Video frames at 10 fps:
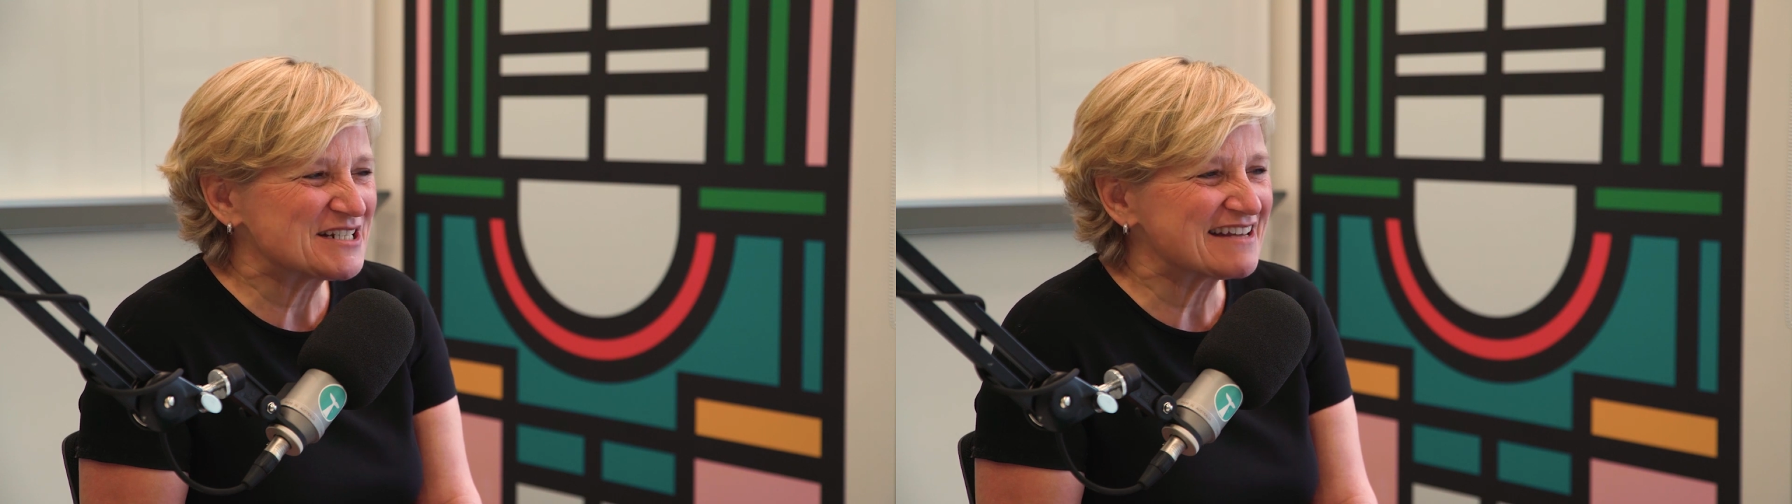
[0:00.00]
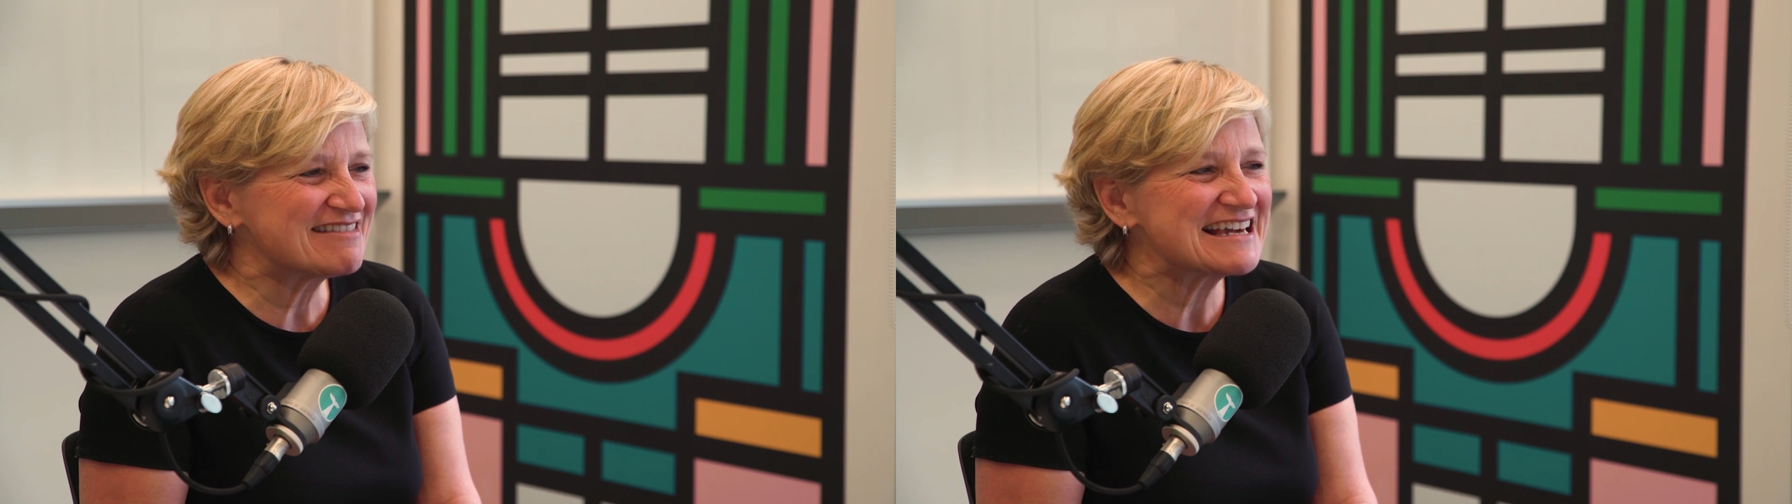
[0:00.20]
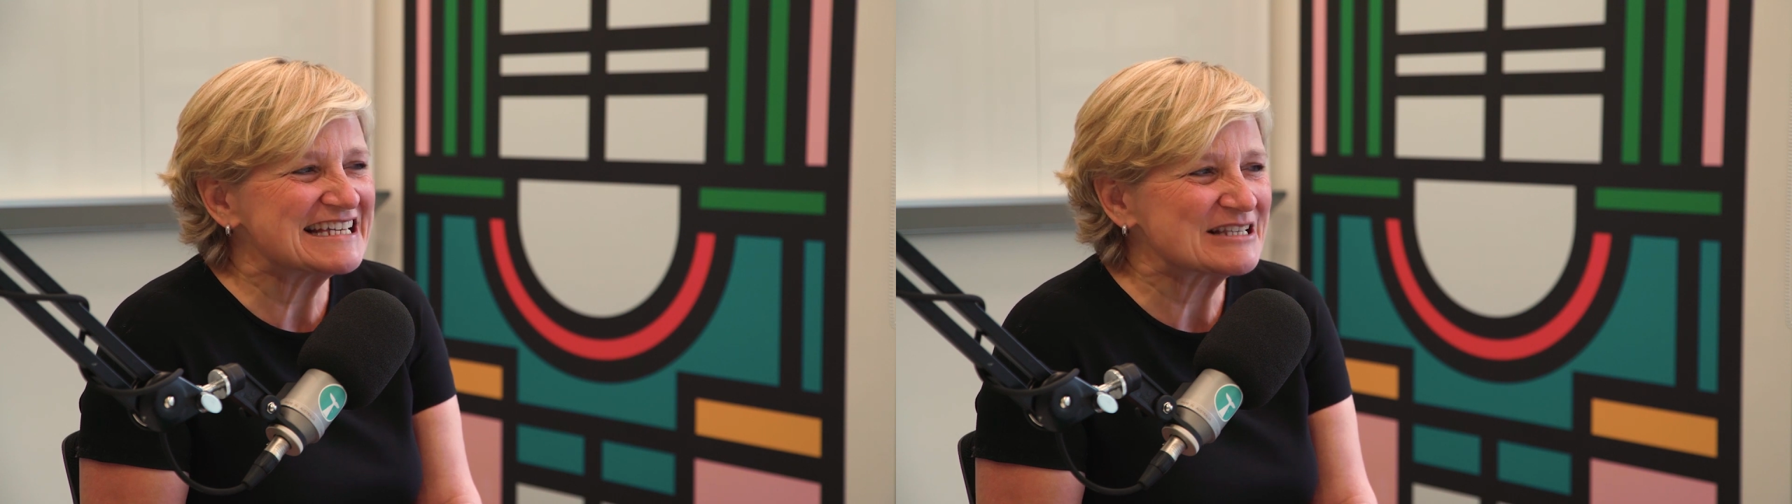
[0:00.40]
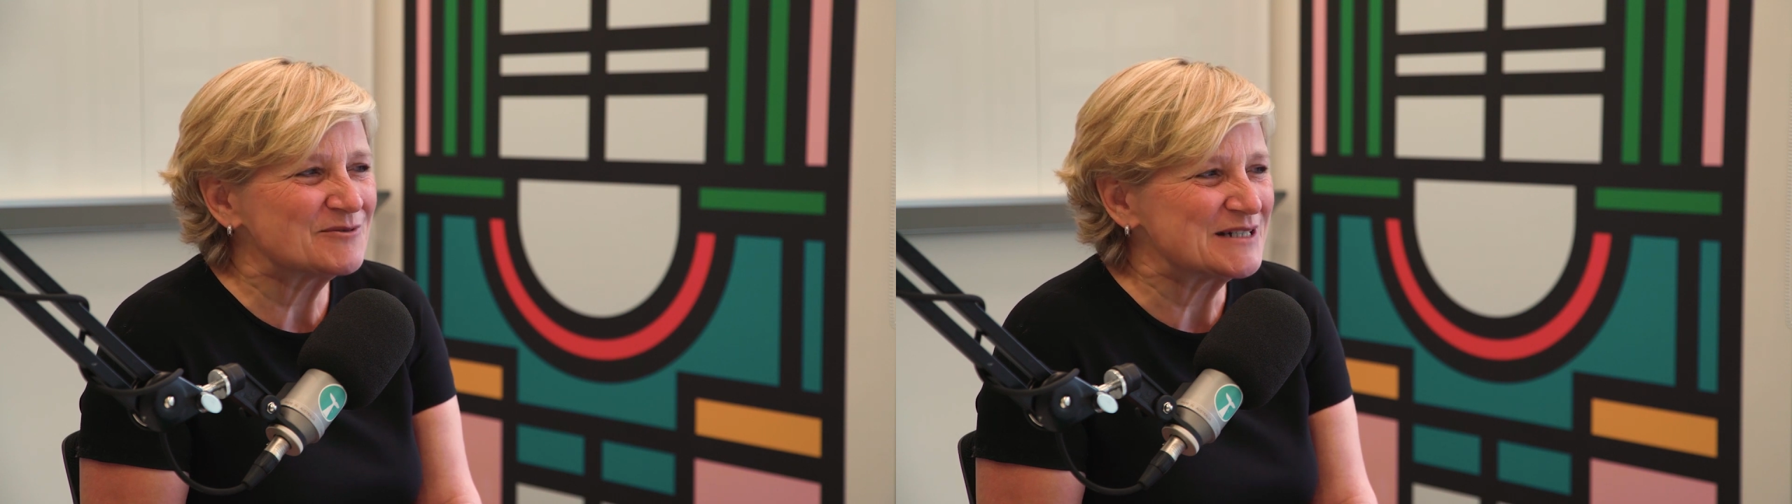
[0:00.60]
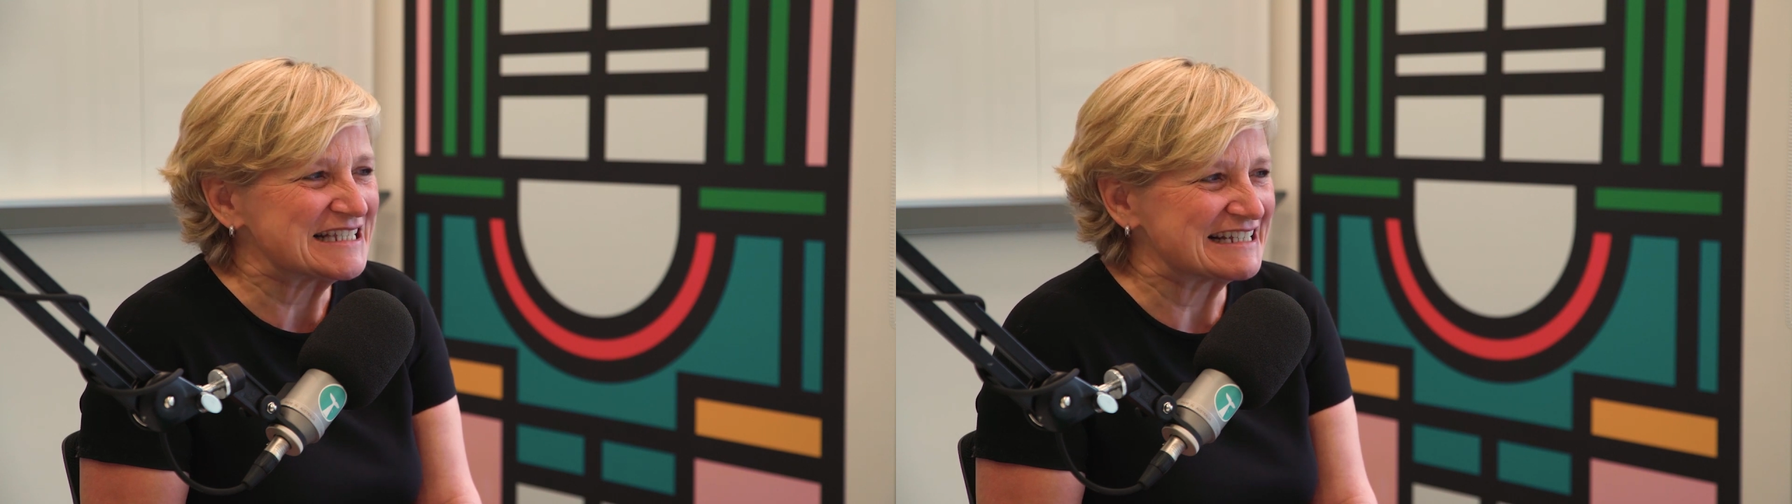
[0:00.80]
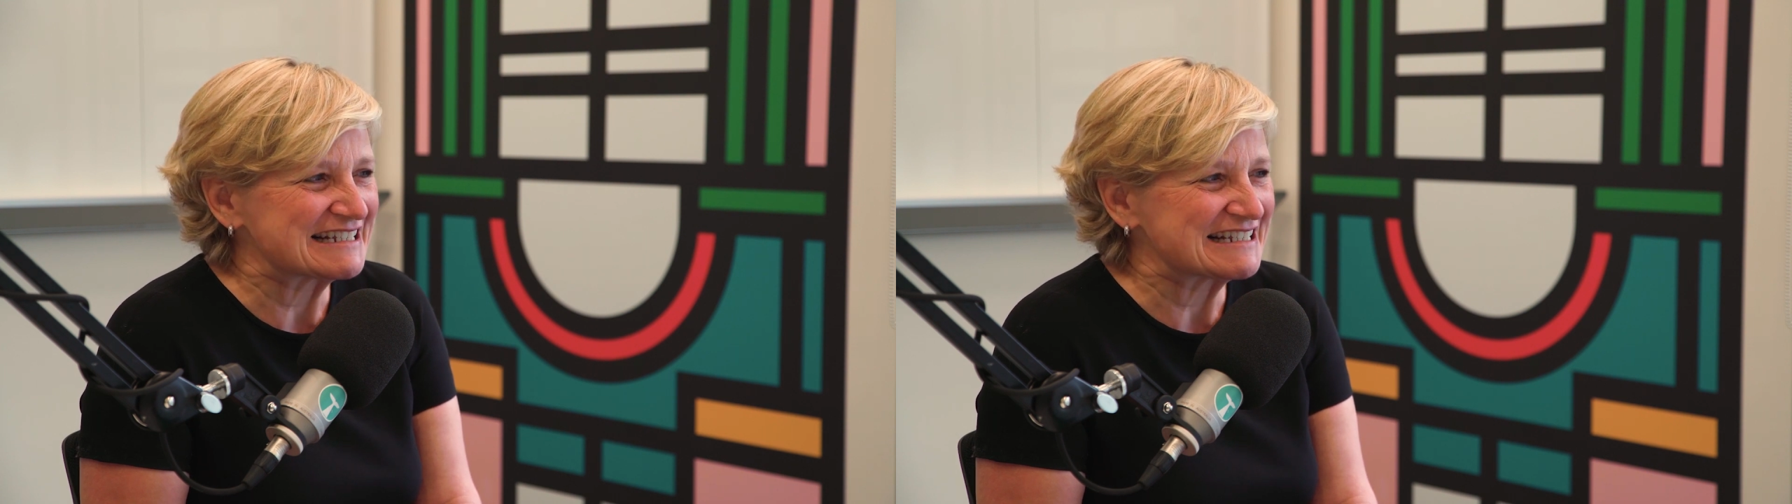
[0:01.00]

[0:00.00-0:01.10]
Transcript: but I think it's always